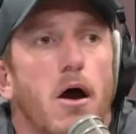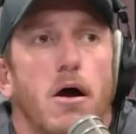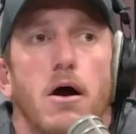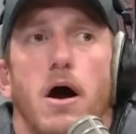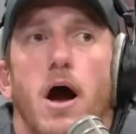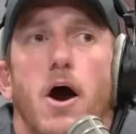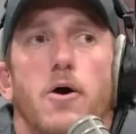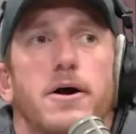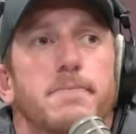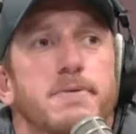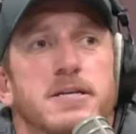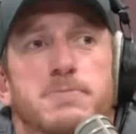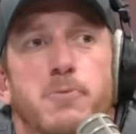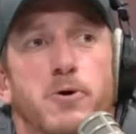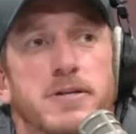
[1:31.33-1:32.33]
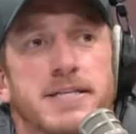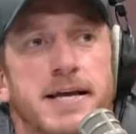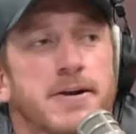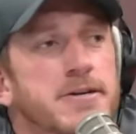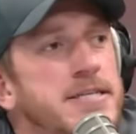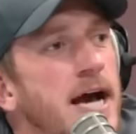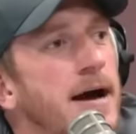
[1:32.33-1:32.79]
oh, it'd be
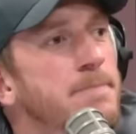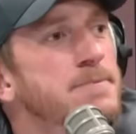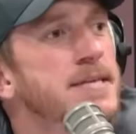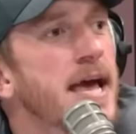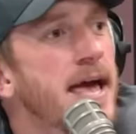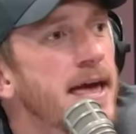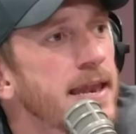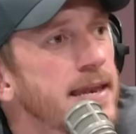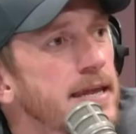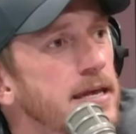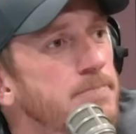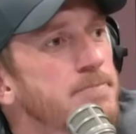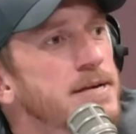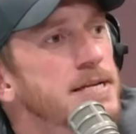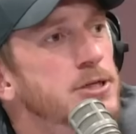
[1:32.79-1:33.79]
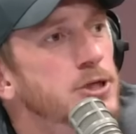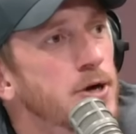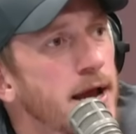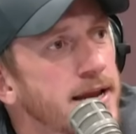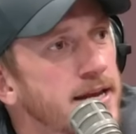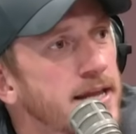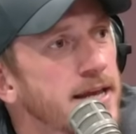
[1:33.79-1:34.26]
SportsCenter top 10. It'd be
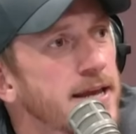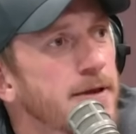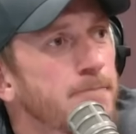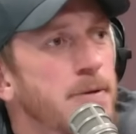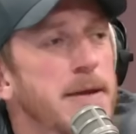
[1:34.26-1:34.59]
trending.